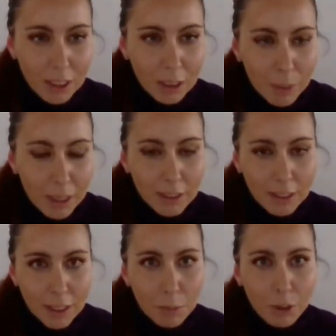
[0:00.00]
Despite
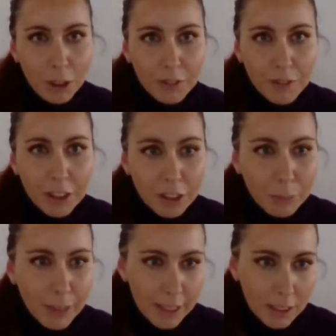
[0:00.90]
establishing various
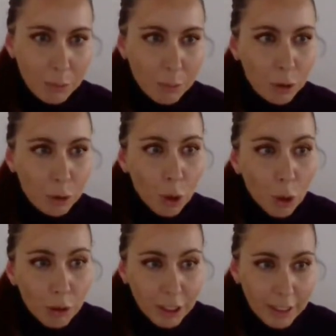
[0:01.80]
mechanisms to
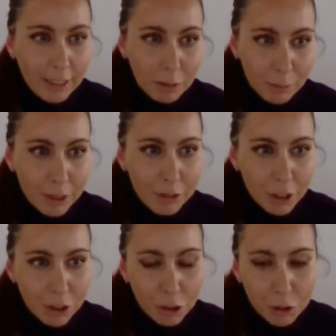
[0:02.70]
coordinate the
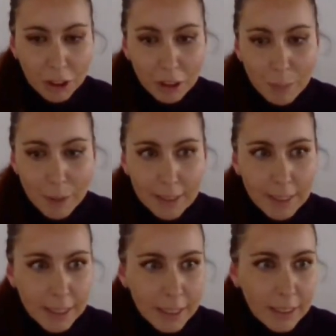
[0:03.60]
migration during the past
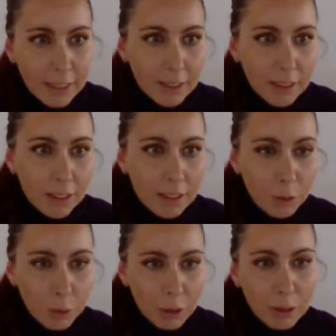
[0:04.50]
decades,
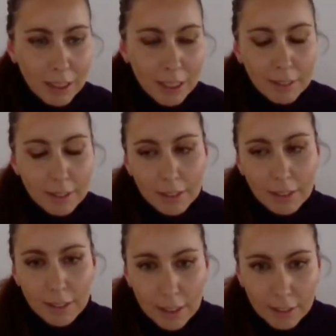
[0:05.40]
it was only in
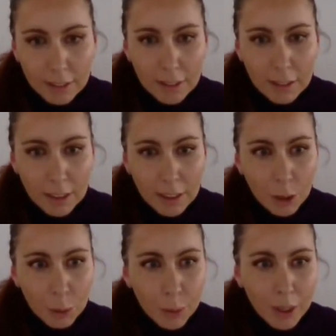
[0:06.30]
1999 that the
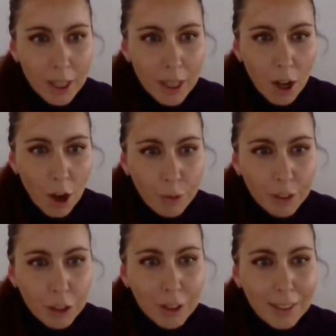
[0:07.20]
EU
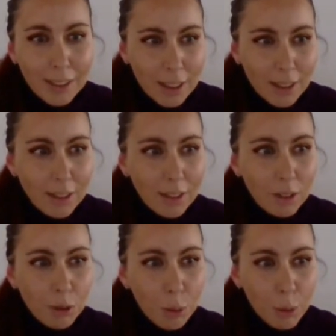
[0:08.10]
officially started
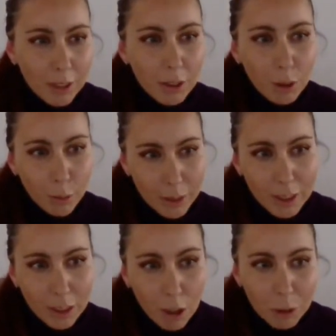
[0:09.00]
to work
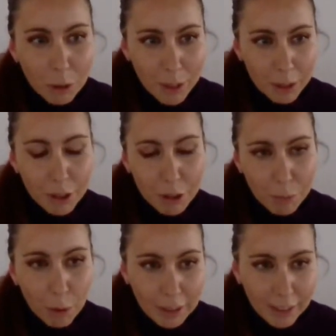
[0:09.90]
towards a common
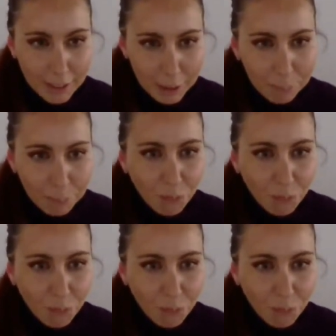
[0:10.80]
migration policy.